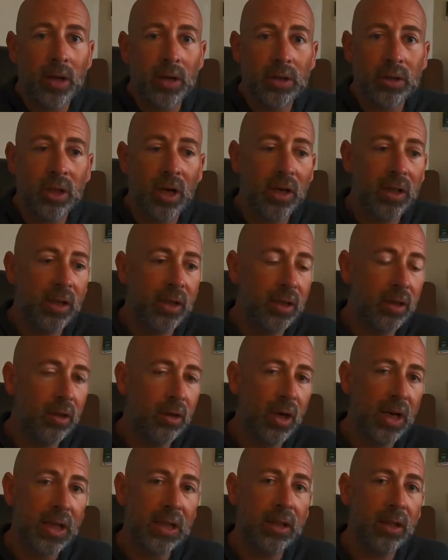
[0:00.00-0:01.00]
You're trying to get a
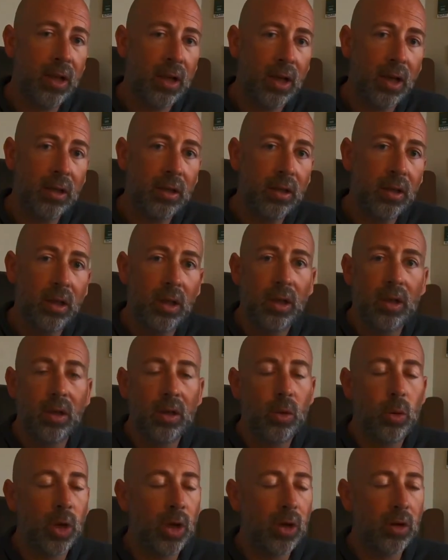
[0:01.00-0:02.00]
great lawn
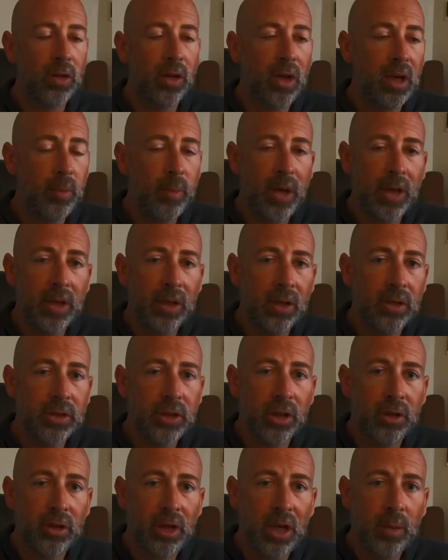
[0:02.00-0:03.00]
quicker than anybody else
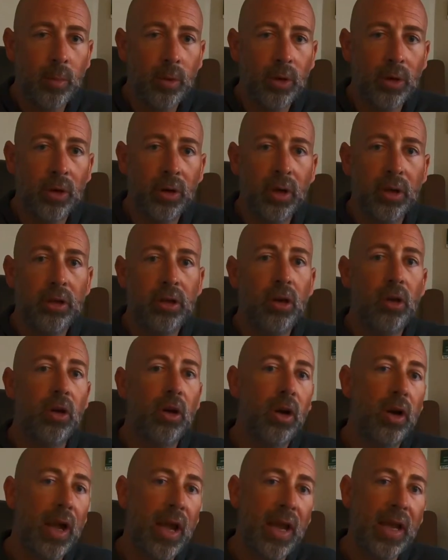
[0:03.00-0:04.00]
in your neighborhood.
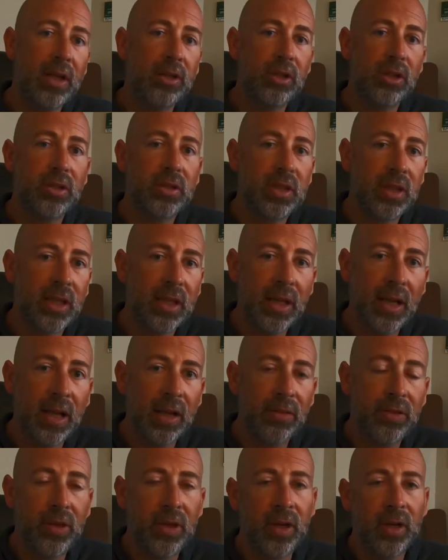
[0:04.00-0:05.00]
You're anxious to get
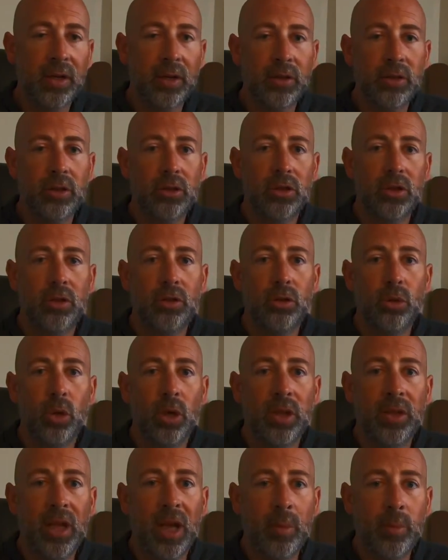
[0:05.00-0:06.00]
out there and just
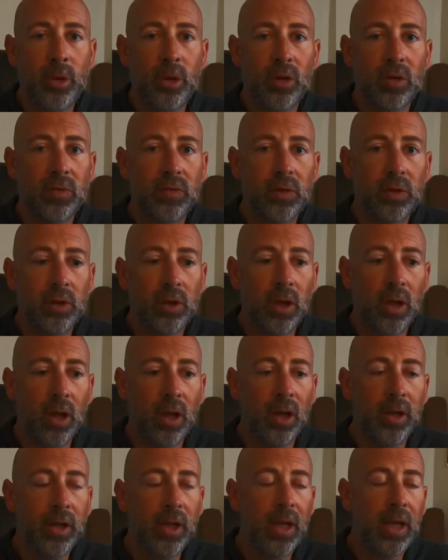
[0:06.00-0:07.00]
enjoy that beautiful
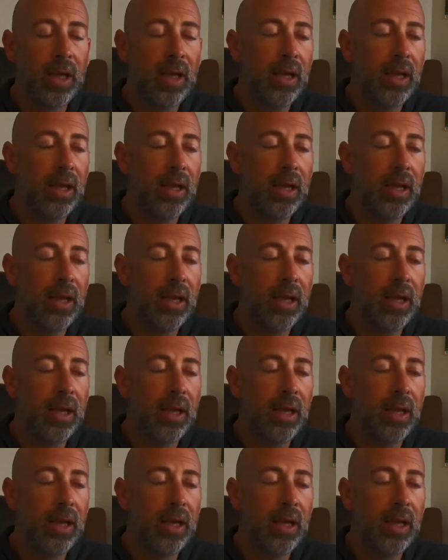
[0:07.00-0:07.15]
lawn.